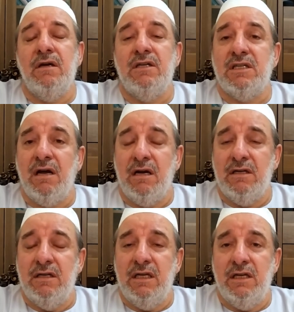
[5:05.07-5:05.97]

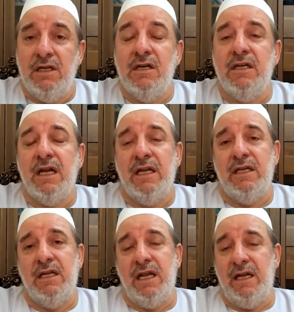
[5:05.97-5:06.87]
started in early
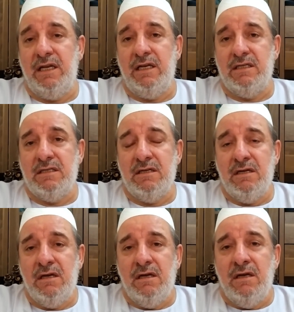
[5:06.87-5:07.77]
1990s,
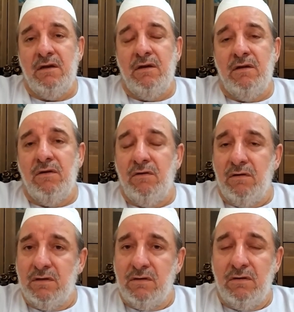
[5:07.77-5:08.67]

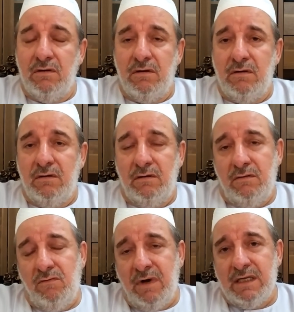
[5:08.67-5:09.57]
although
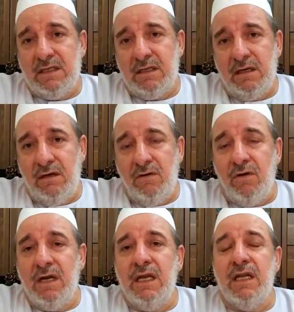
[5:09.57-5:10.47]
was
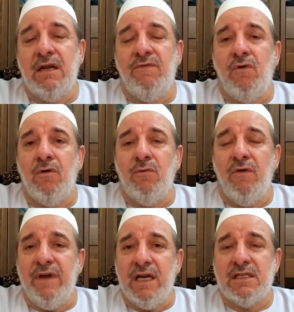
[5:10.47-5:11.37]
only in the form
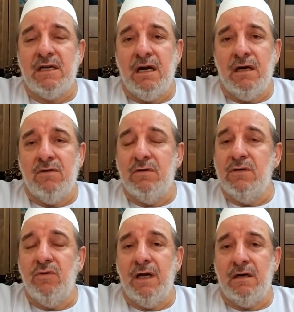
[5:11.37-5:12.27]
of
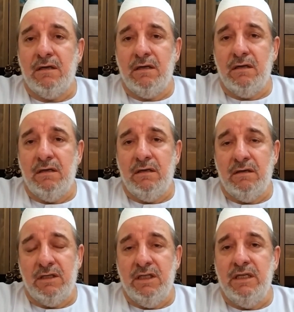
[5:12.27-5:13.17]
extracurricular
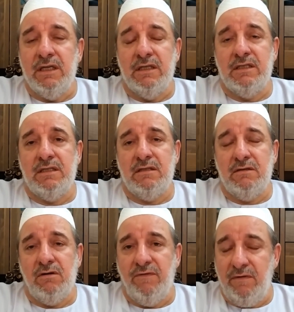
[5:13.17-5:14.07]
readings
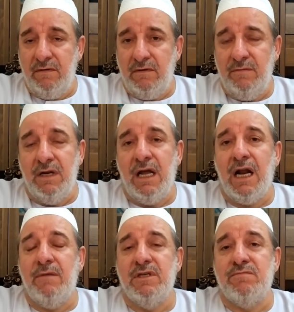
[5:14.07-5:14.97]
of Ibn
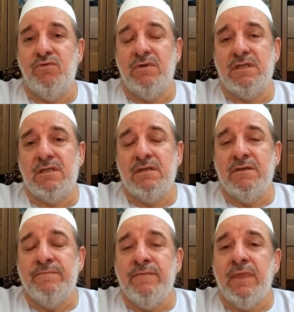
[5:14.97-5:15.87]
al-Arabi's books
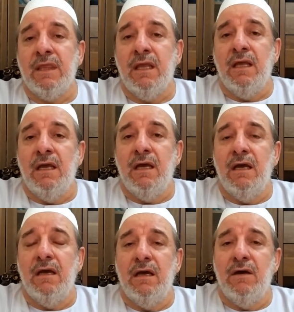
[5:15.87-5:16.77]

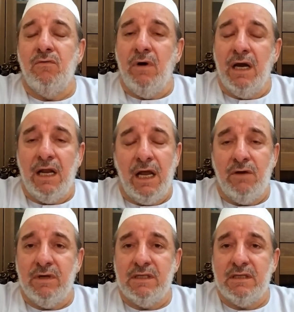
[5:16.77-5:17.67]
while I
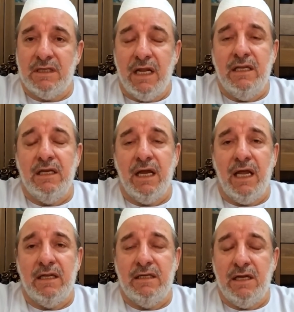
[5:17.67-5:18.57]
was studying
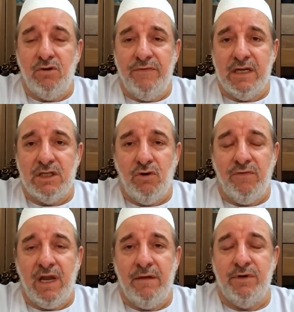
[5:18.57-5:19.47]
at the University
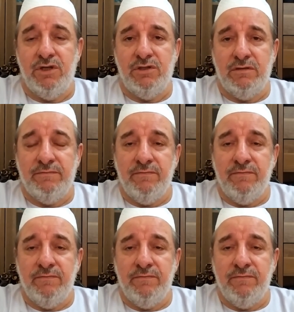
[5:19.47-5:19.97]
of Cambridge.